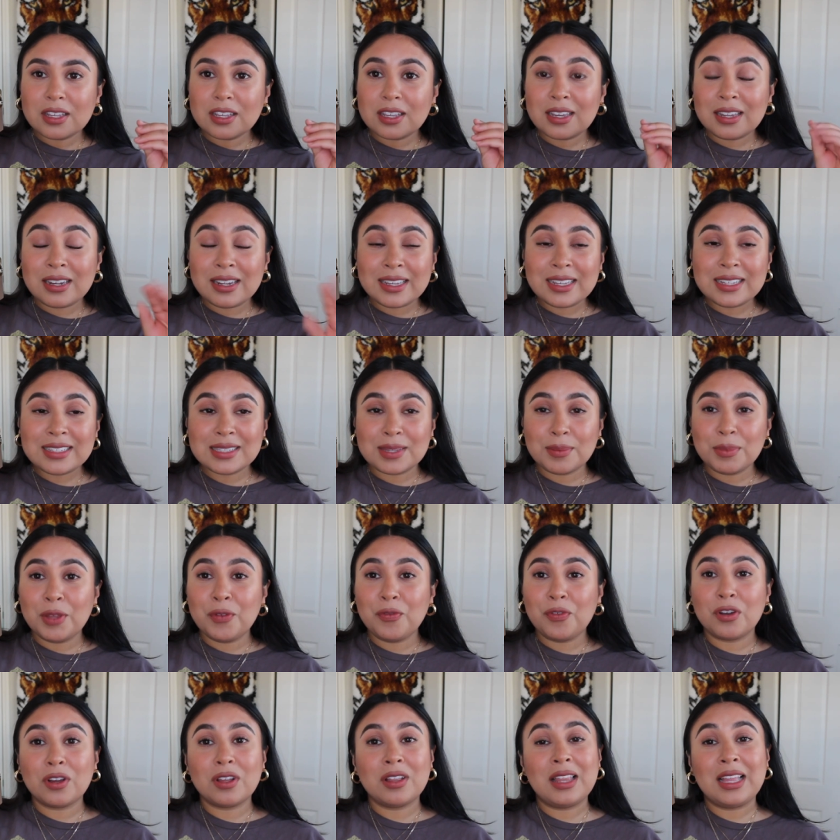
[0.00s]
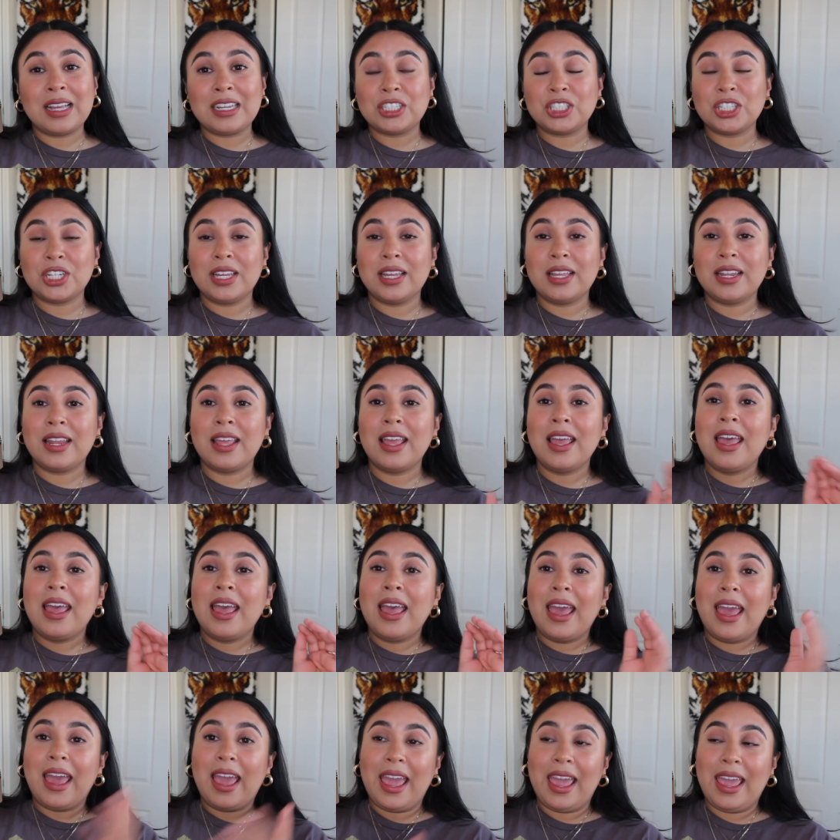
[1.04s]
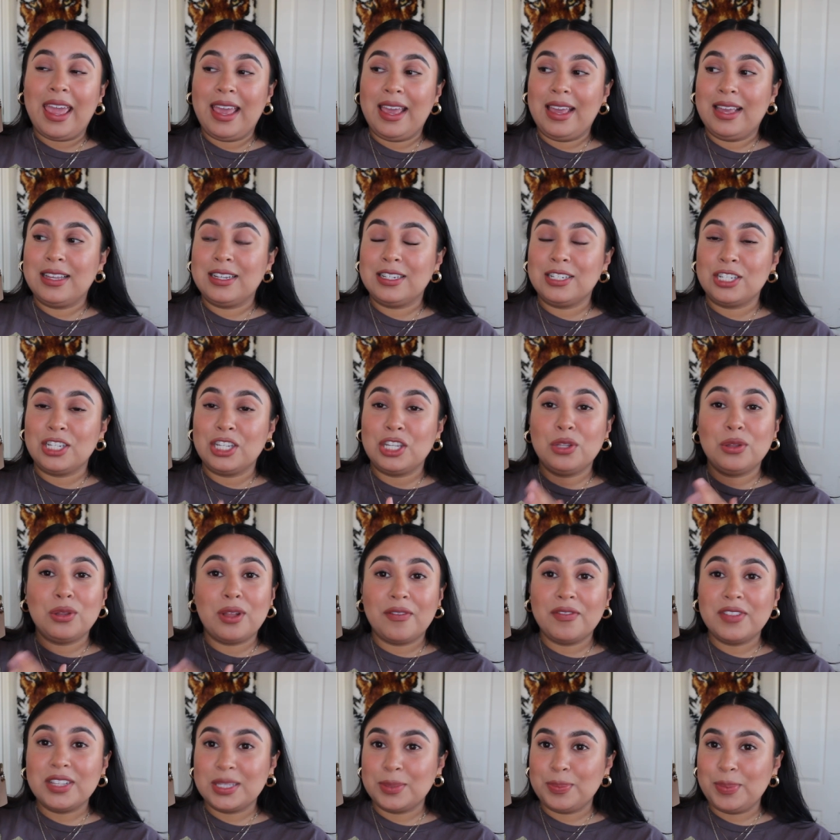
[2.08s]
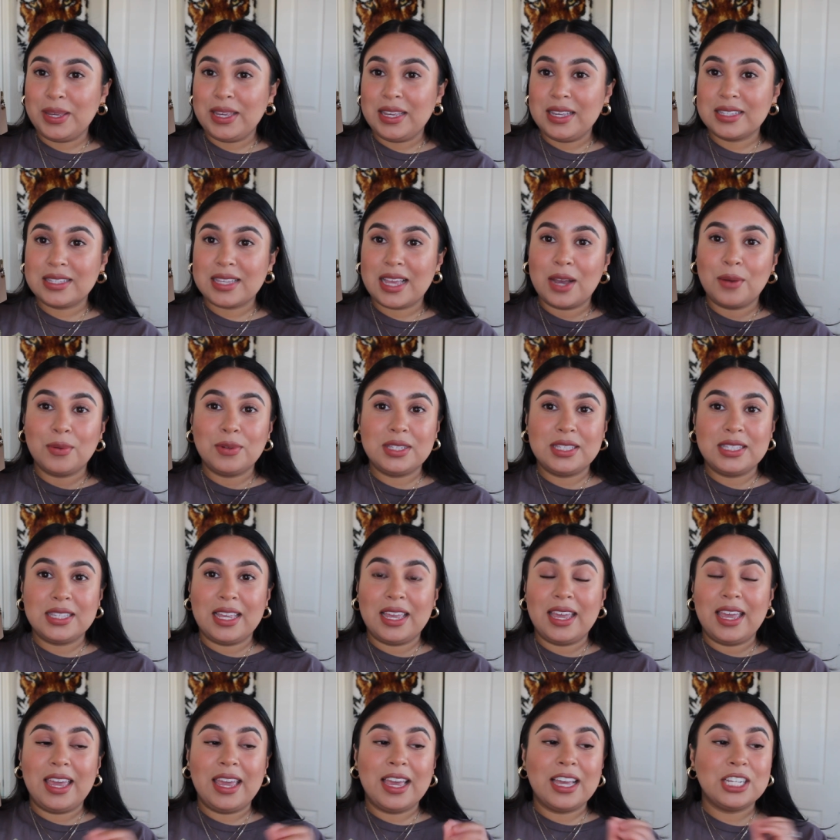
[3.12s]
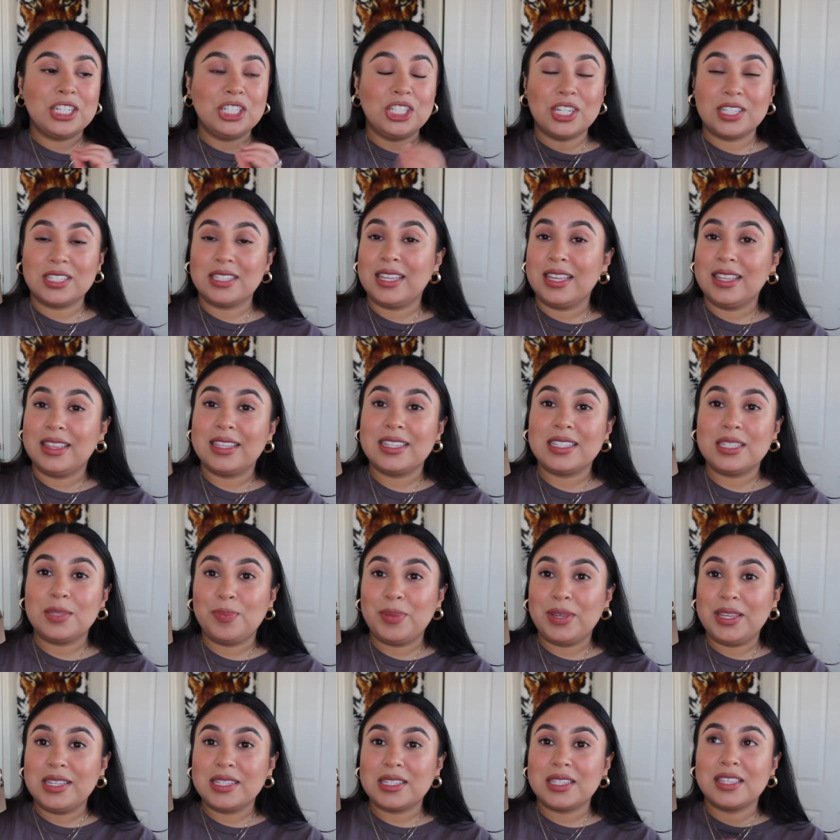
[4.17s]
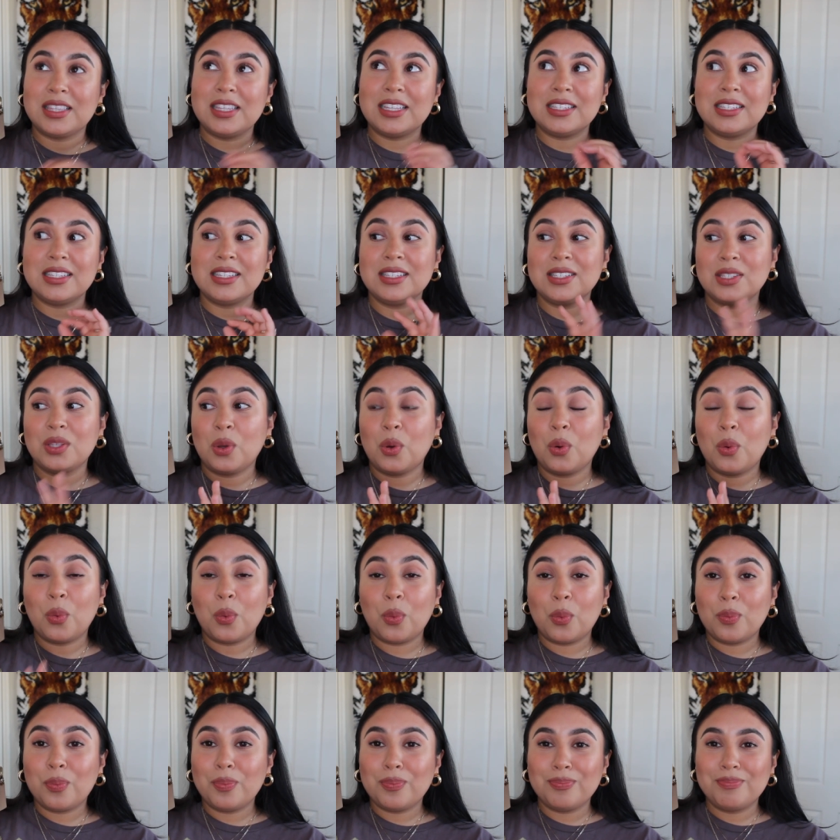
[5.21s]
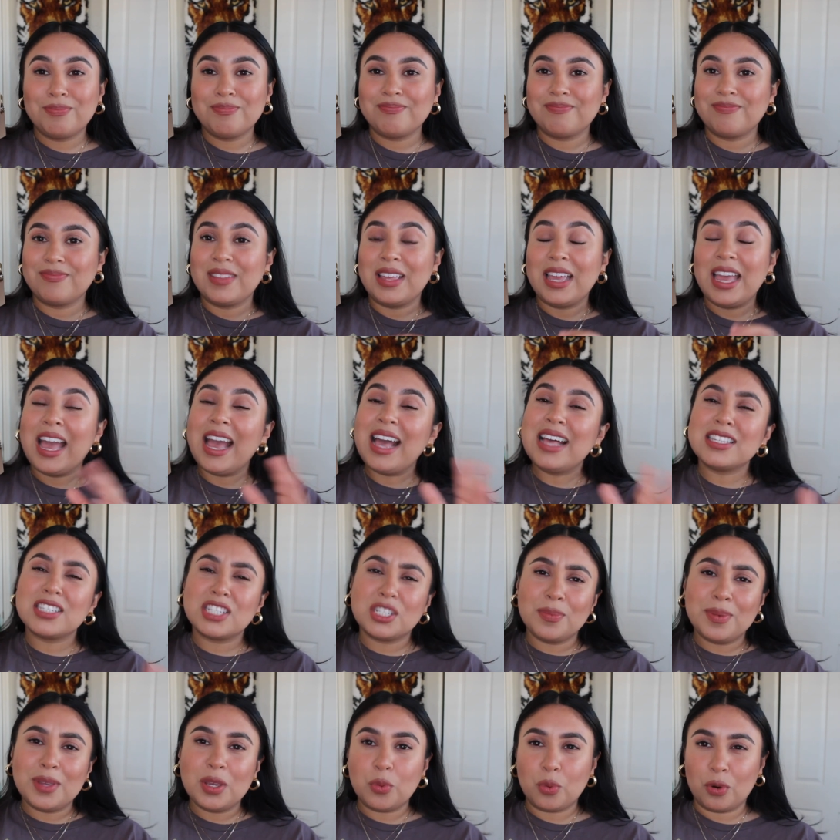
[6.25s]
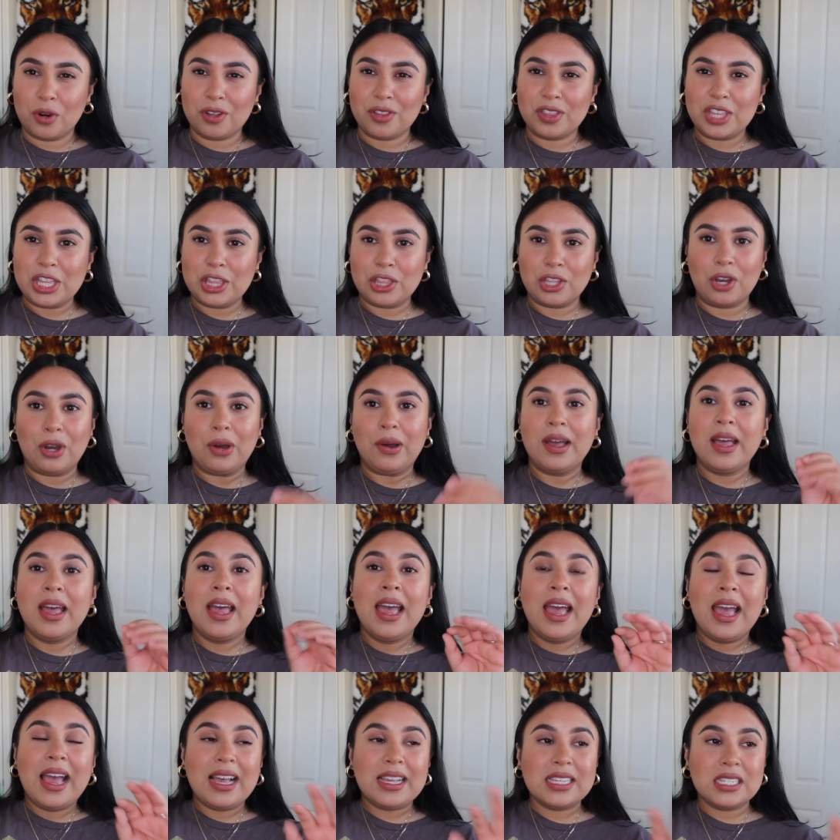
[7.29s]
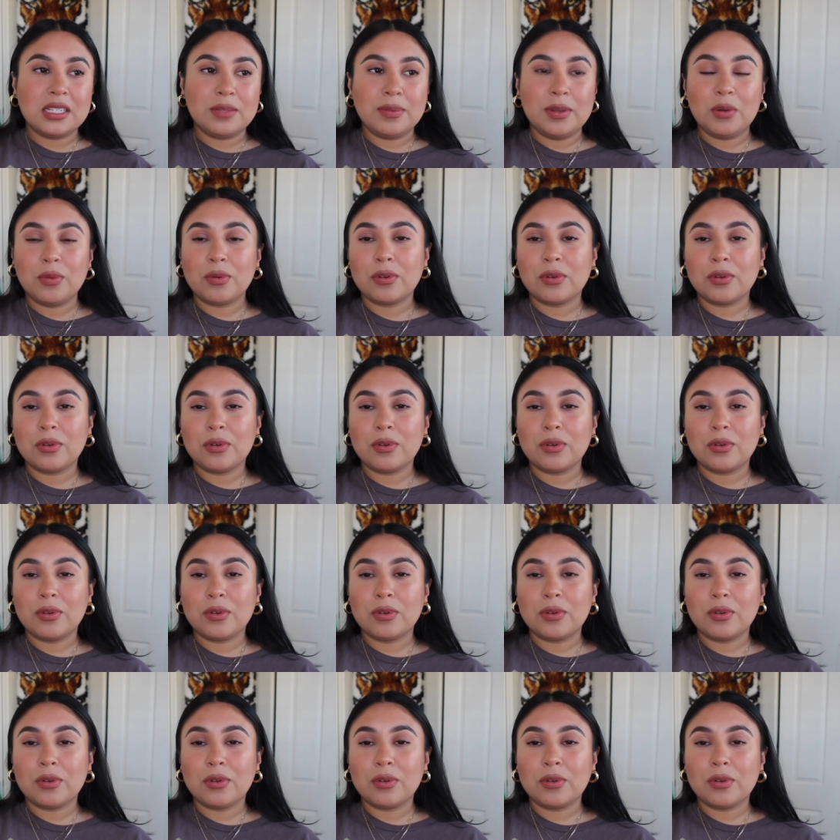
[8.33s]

going to get something for collection and you love this piece, I would say just get this piece. This is, it has to be worth it though. It has to be